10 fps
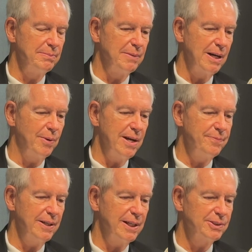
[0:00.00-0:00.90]

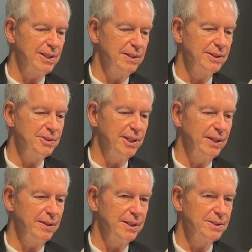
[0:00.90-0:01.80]
wife and I started a
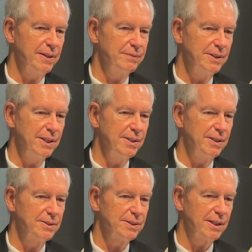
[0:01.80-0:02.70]
charity 17
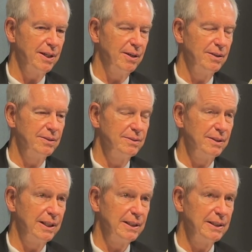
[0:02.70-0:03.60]
years ago.
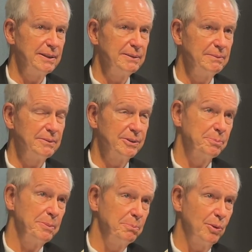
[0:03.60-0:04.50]
Well, it's
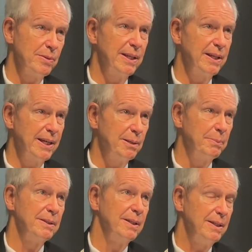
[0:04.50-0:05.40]
been more than that now,
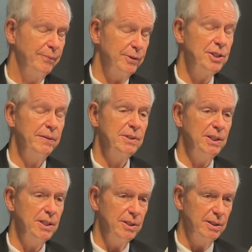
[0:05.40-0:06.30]
but for
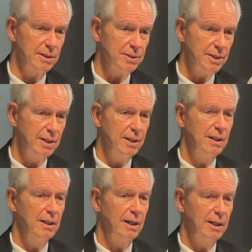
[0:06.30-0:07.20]
17 years
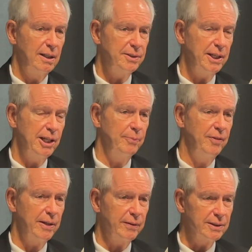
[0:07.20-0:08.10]
to help
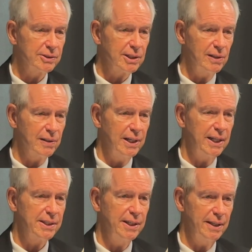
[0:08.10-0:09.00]
veterans called
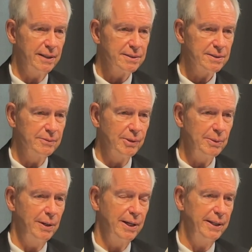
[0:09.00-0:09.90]
God Cares. And we
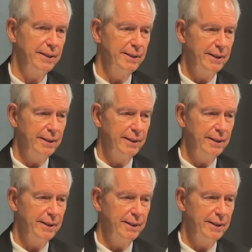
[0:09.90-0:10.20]
wanted